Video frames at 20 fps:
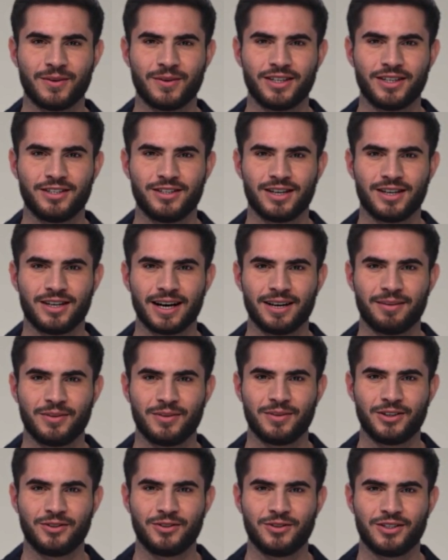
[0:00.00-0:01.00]
They waste
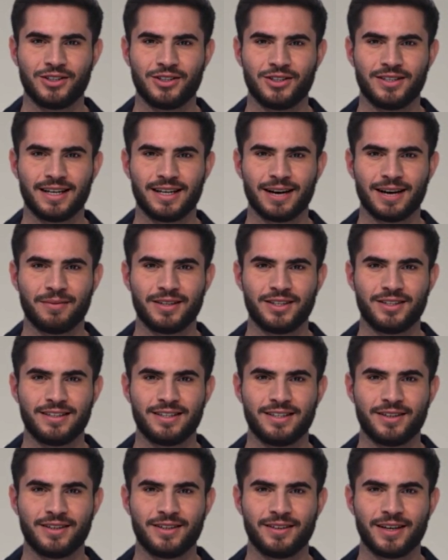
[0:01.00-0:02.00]
time on useless
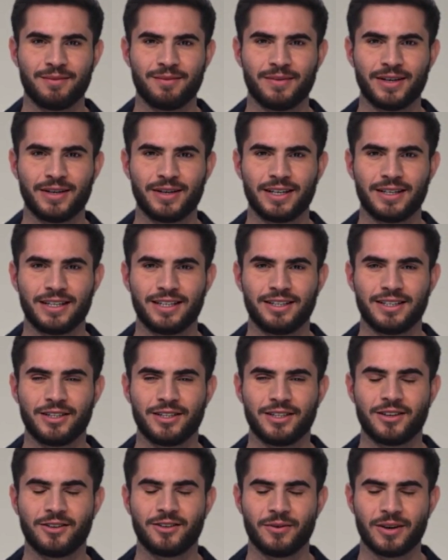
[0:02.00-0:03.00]
habits and make
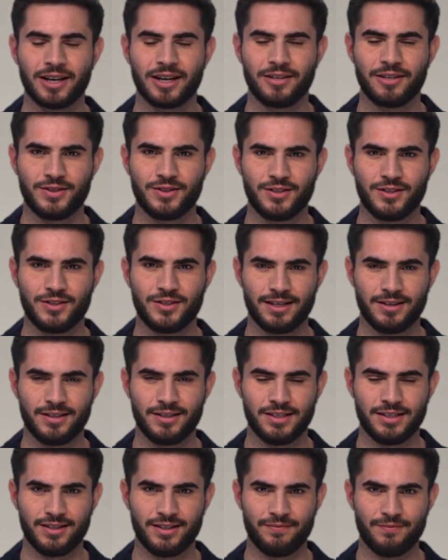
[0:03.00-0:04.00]
easy to correct
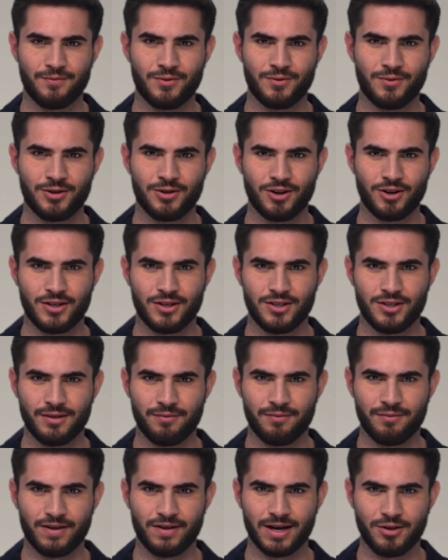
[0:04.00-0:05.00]
mistakes, which
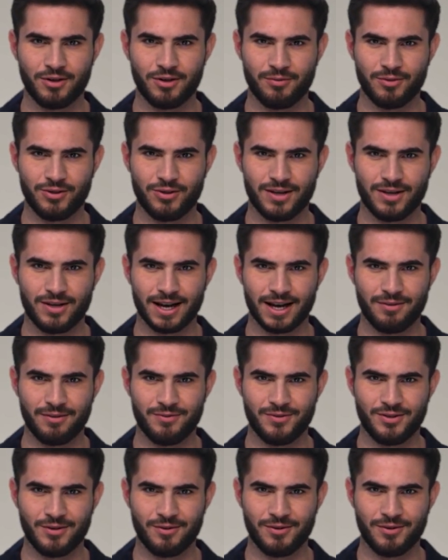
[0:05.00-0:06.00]
cost them valuable
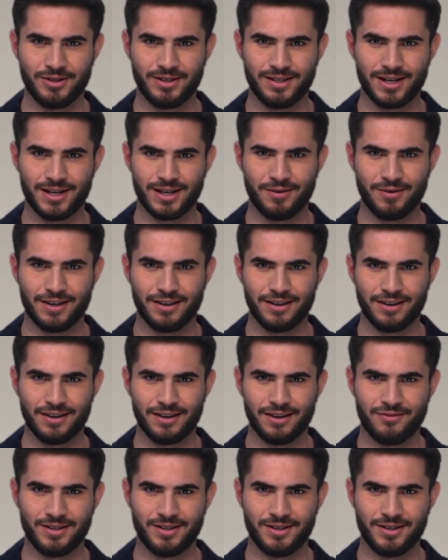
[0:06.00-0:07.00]
time, slowing down
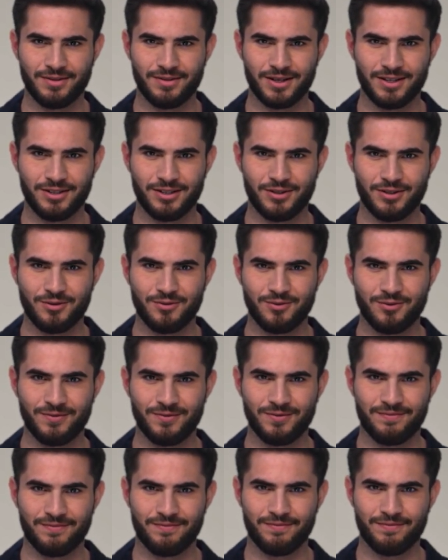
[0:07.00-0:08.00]
everything they
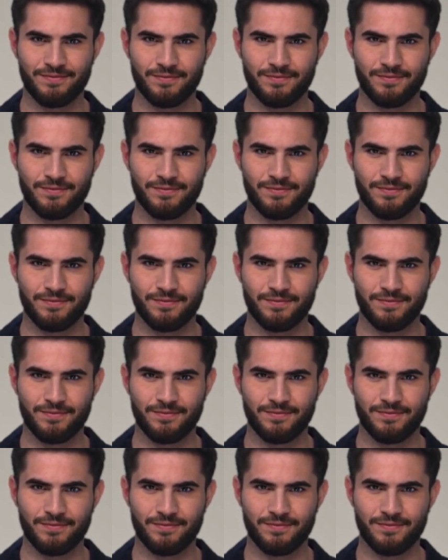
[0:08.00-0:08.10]
do.